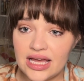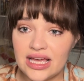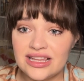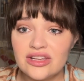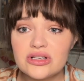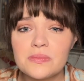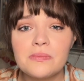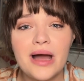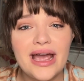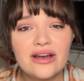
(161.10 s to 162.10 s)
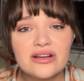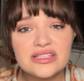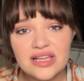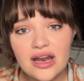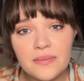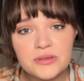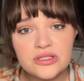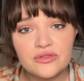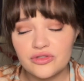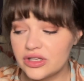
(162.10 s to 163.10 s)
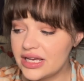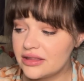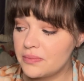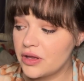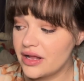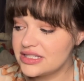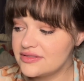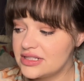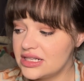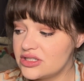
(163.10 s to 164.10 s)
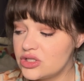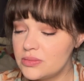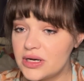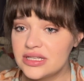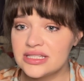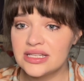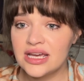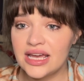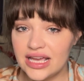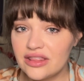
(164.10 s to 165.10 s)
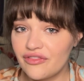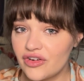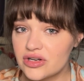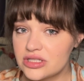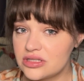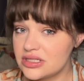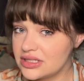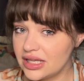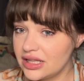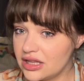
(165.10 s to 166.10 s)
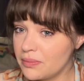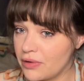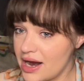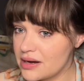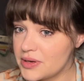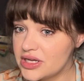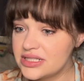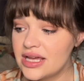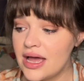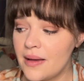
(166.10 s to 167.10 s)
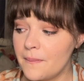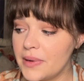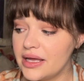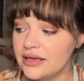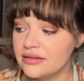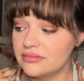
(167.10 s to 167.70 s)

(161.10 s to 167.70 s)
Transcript: there's minor setups for like the plots of the next two books in the first, like in the prior books, but